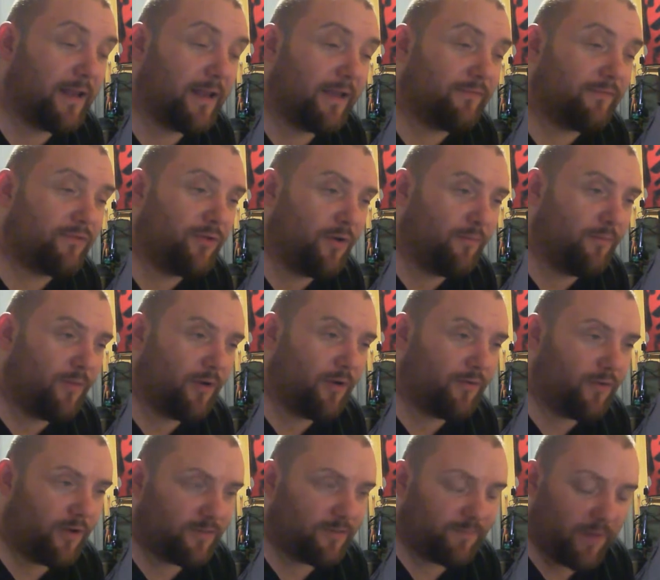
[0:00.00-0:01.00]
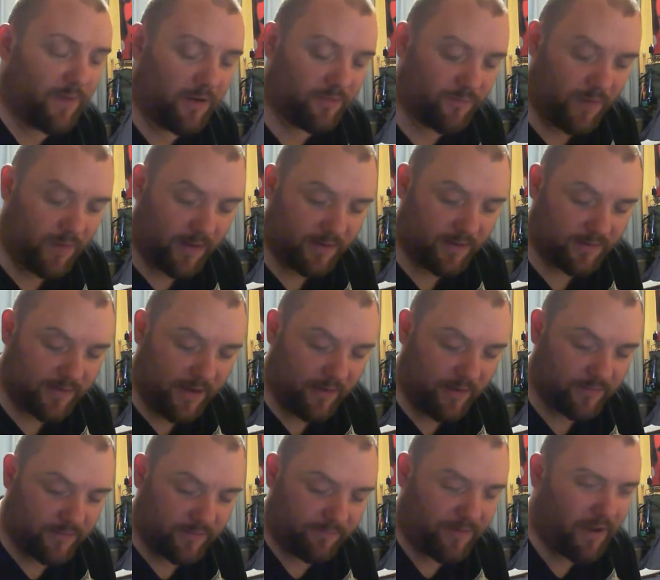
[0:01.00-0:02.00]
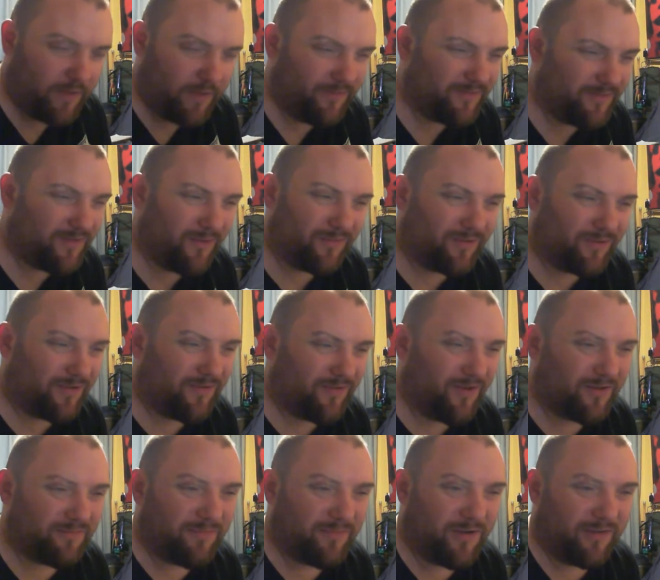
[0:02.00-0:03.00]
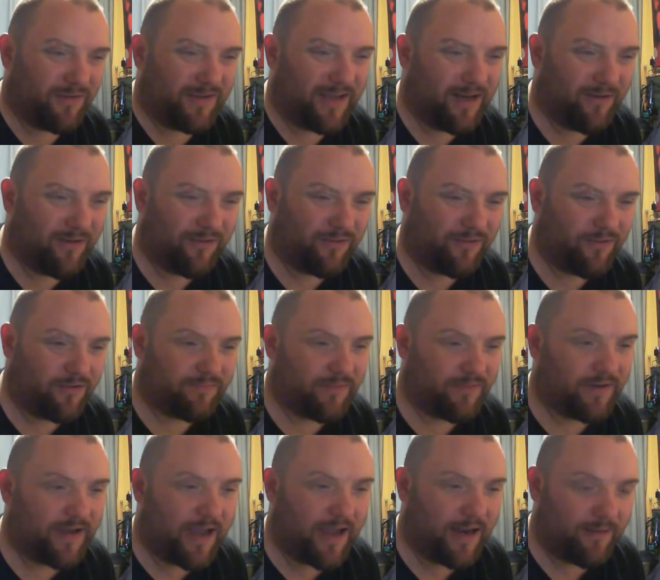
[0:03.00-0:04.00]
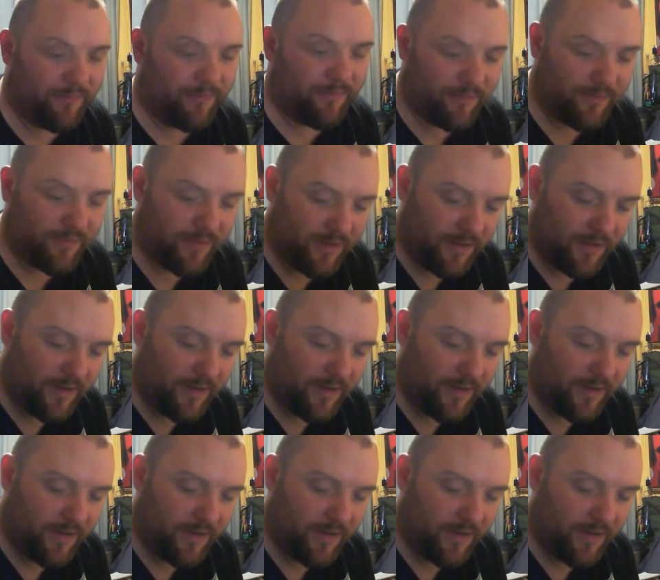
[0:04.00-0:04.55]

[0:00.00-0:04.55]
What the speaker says: They've took my crossbows once. There was a bloke called the Crossbow Killer or the Crossbow Cannibal,